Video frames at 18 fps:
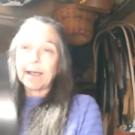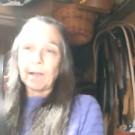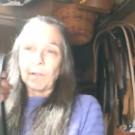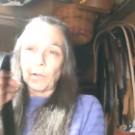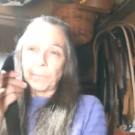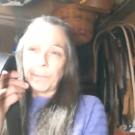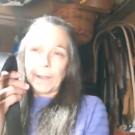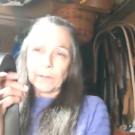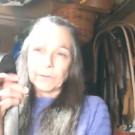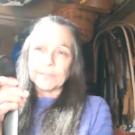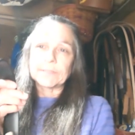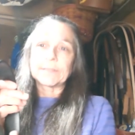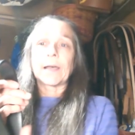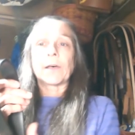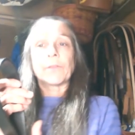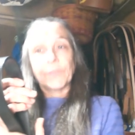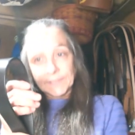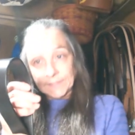color belts.
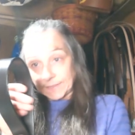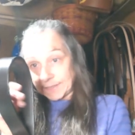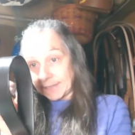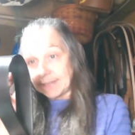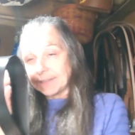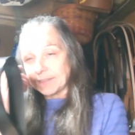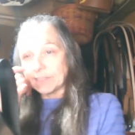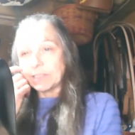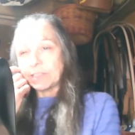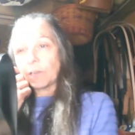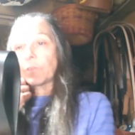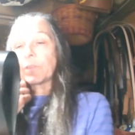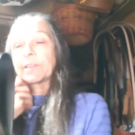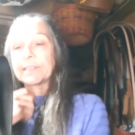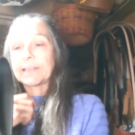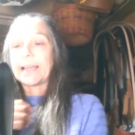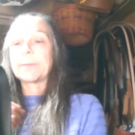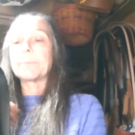Now, this is still the
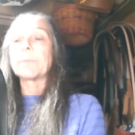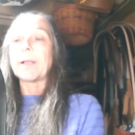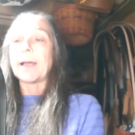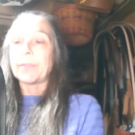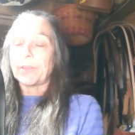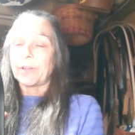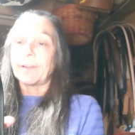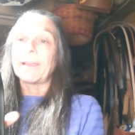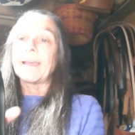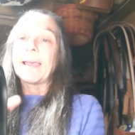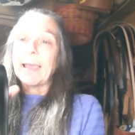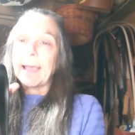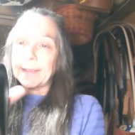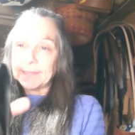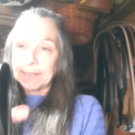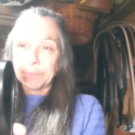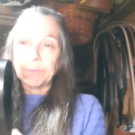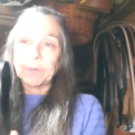same leather,
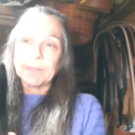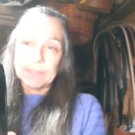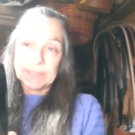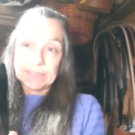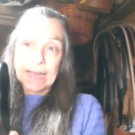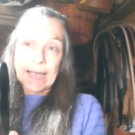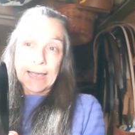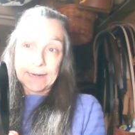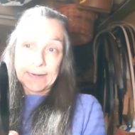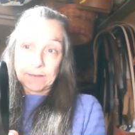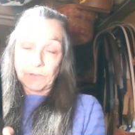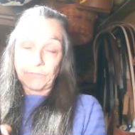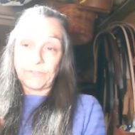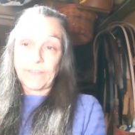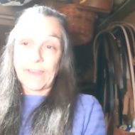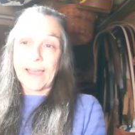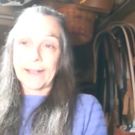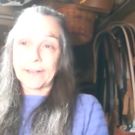except it is dyed at the
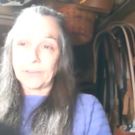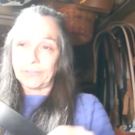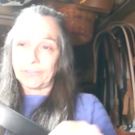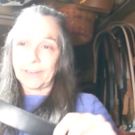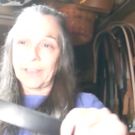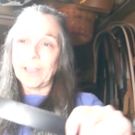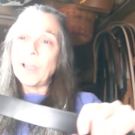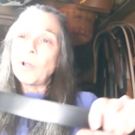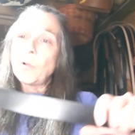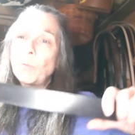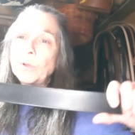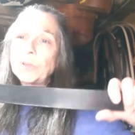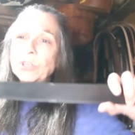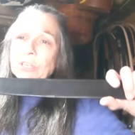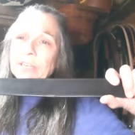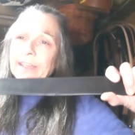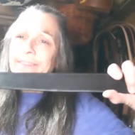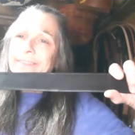factory,
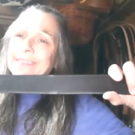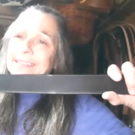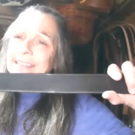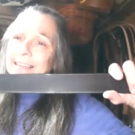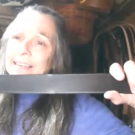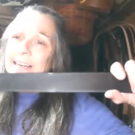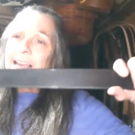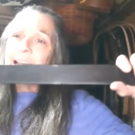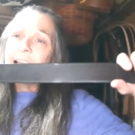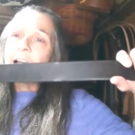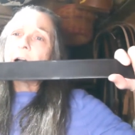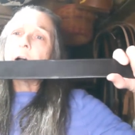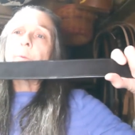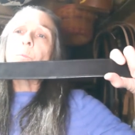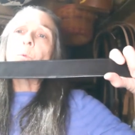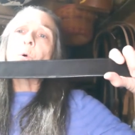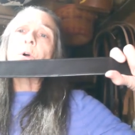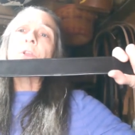which gives it
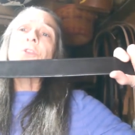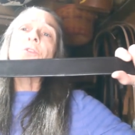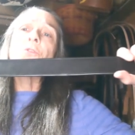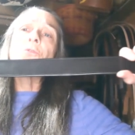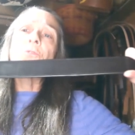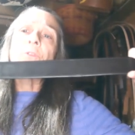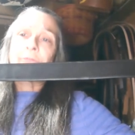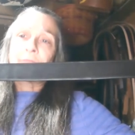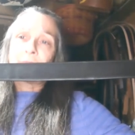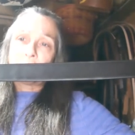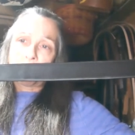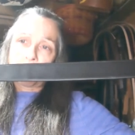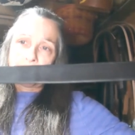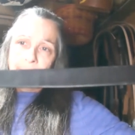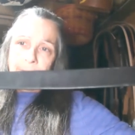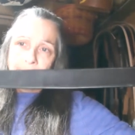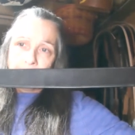a more uniform